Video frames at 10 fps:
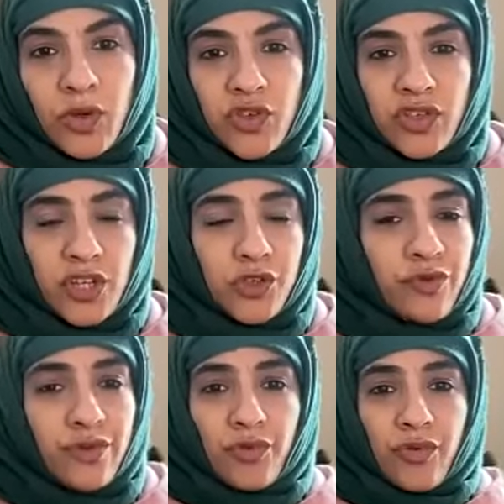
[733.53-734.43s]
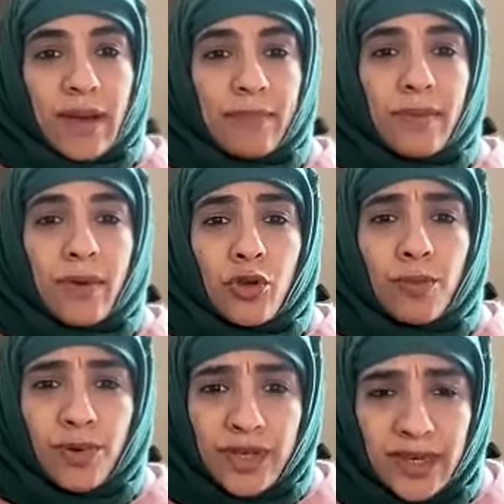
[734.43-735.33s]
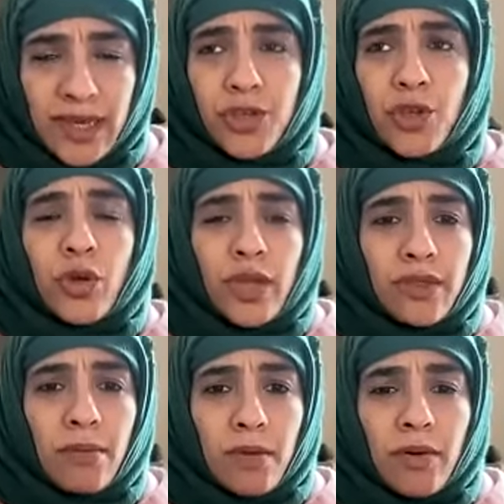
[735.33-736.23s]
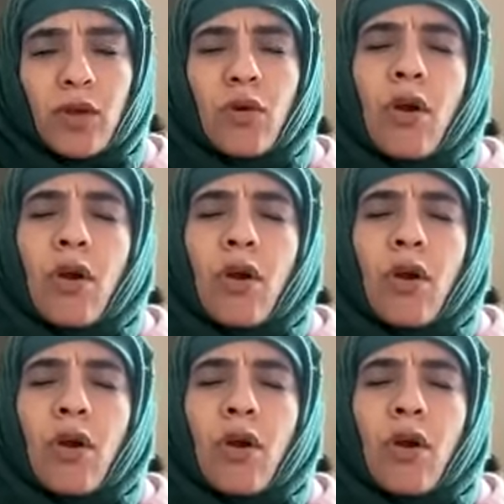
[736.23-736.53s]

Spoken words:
when you start to feel crap about your body again, you look in the mirror and go,